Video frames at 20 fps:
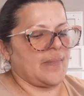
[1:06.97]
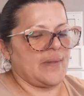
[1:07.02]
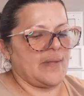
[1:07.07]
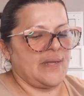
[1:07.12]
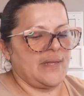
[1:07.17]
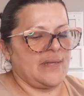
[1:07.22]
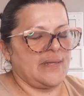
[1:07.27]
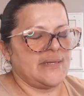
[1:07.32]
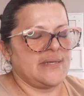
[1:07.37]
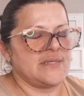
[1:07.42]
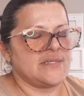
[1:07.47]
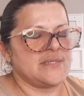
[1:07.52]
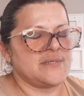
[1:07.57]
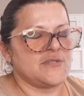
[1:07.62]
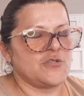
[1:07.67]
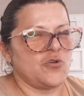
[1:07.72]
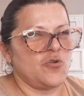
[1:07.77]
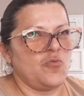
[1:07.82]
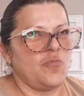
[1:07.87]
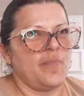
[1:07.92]
And this
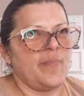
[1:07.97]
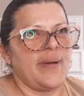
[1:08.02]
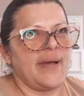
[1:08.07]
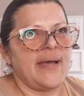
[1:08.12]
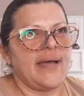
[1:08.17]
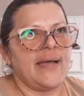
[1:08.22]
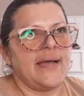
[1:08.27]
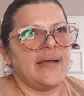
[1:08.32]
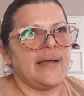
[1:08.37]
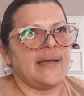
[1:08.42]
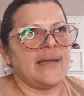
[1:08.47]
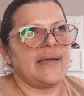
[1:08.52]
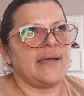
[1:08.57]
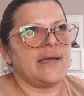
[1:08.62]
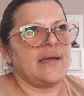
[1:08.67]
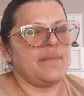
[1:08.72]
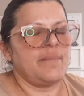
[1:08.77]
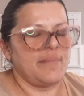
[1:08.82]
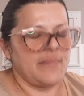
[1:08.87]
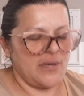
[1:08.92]
tote bag
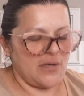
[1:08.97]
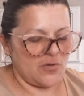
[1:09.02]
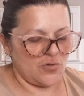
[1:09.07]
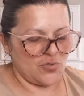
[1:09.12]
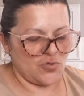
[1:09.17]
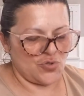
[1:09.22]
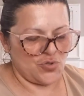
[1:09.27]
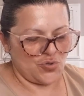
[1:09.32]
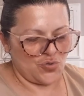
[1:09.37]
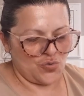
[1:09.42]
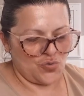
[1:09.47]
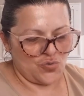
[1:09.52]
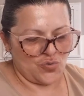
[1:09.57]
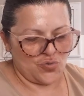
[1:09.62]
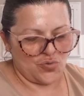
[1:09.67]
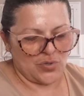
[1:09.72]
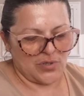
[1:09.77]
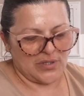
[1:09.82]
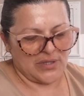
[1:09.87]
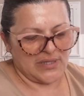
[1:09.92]
came out to,
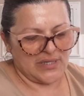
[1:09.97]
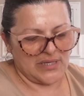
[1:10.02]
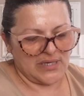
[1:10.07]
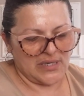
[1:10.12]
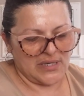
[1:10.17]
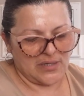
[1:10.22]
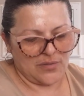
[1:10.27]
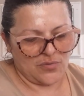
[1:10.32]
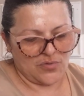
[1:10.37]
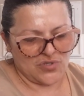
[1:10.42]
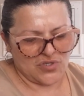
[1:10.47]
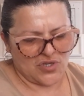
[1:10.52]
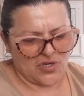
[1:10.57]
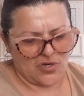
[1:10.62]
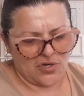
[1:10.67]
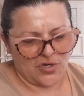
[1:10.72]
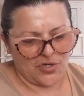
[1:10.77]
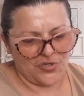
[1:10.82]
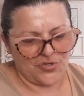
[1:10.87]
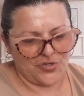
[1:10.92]
I think it was
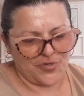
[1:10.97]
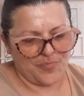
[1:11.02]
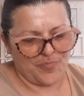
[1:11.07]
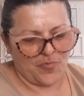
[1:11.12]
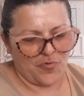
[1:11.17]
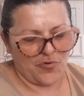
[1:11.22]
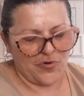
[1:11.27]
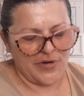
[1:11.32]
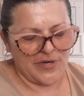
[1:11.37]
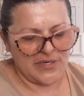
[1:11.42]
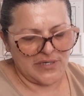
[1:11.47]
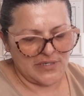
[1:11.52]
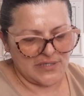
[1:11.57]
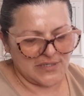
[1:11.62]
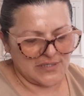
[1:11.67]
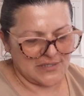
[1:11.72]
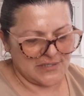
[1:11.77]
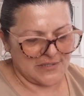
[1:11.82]
100 points.